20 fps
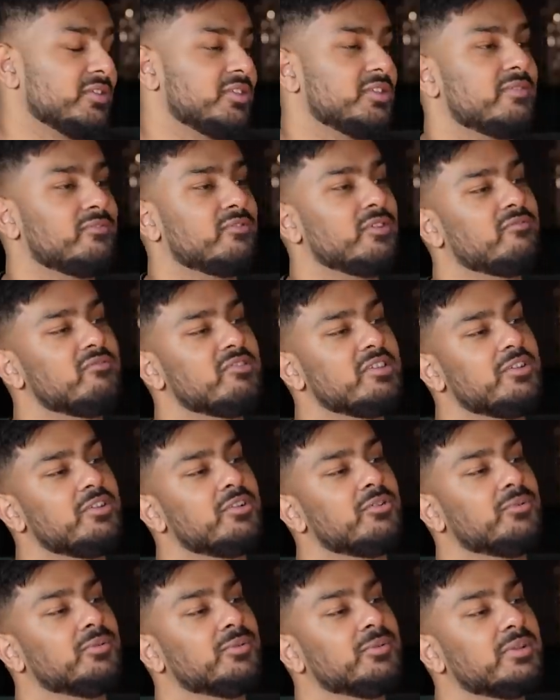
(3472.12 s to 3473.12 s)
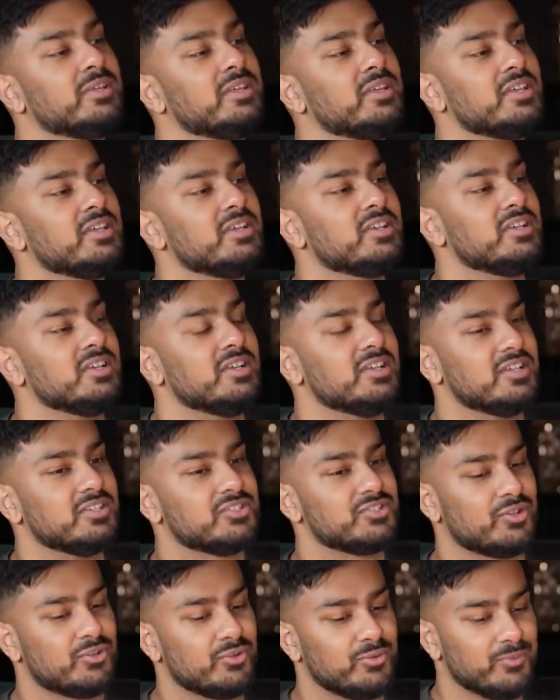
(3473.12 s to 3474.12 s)
you never really know. Mm -hmm.
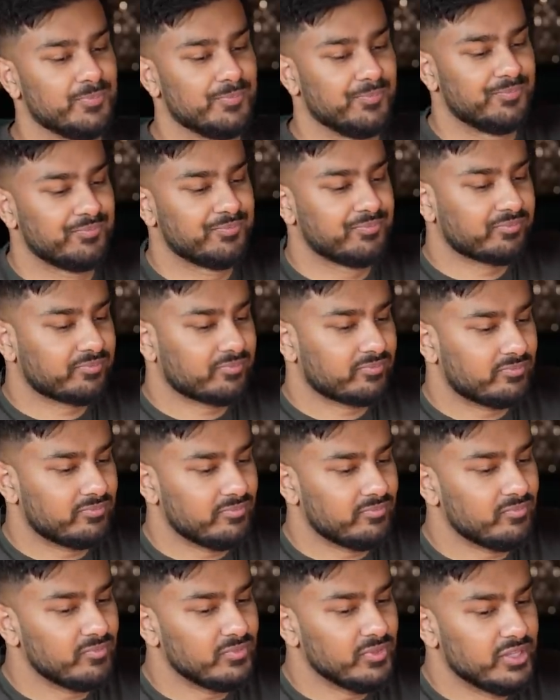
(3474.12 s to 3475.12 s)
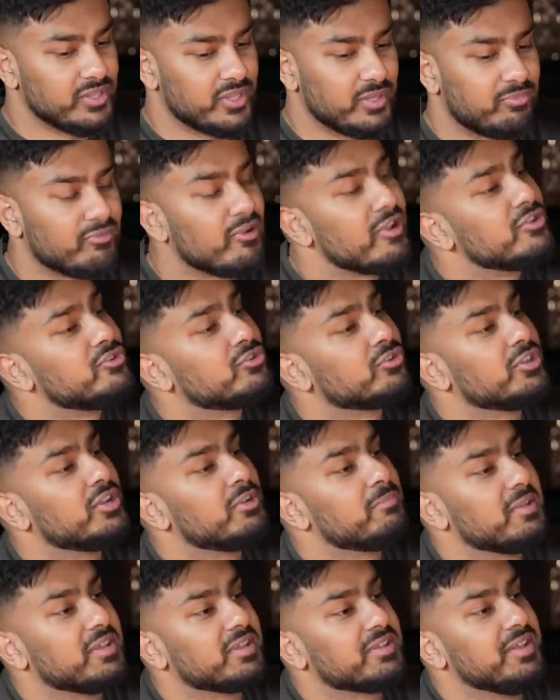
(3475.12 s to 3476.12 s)
So the brand you're gonna
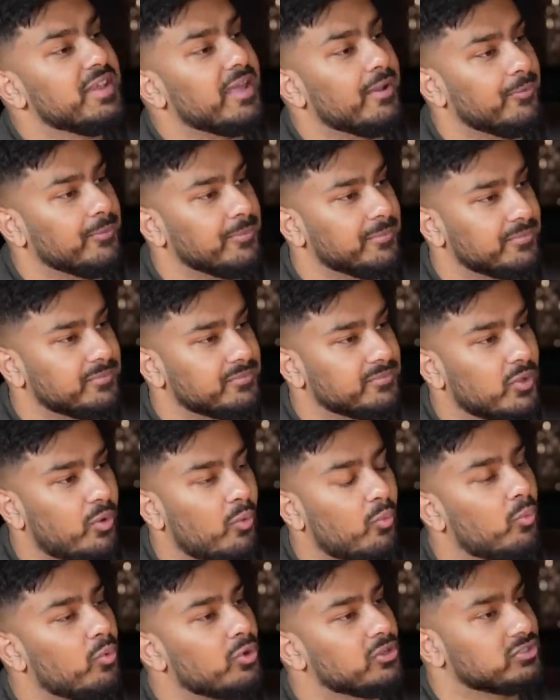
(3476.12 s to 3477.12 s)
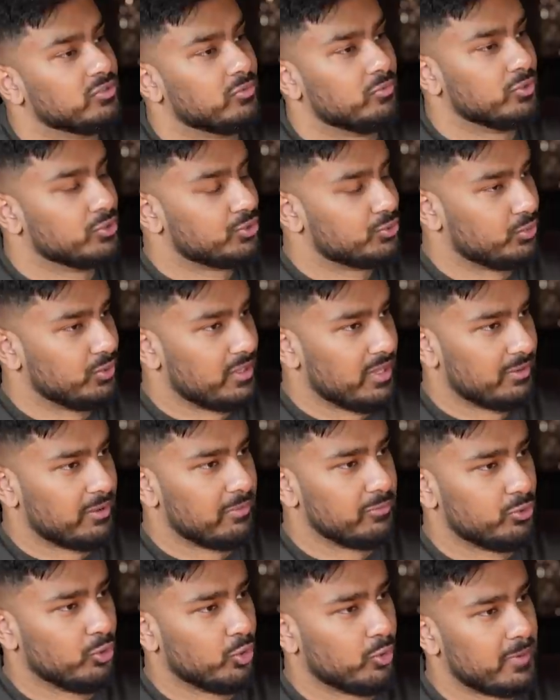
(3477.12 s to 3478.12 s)
make now, mm -hmm. what, what's all that? Can
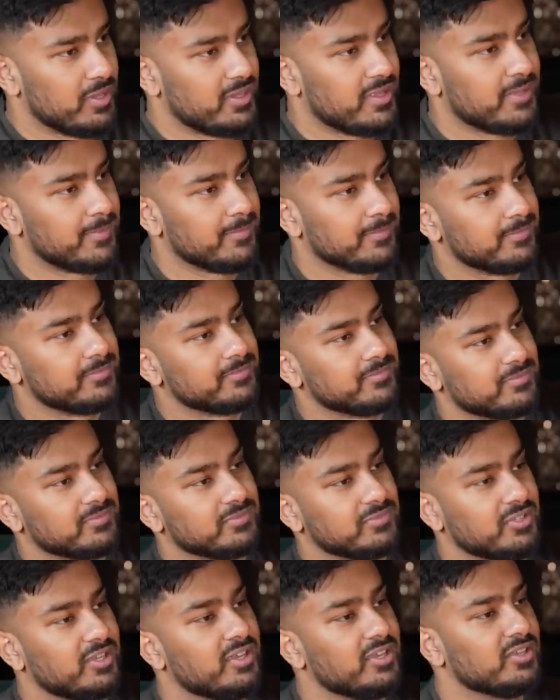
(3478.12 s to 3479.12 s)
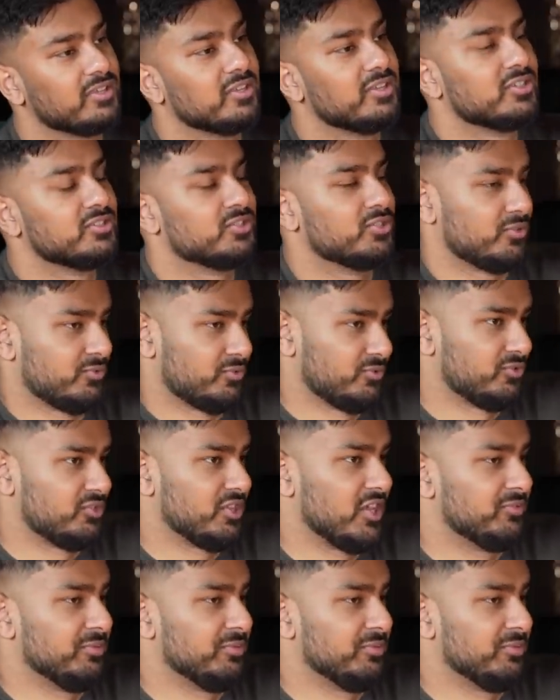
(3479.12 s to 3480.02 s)
we talk about that? Yeah, yeah. yeah? So chat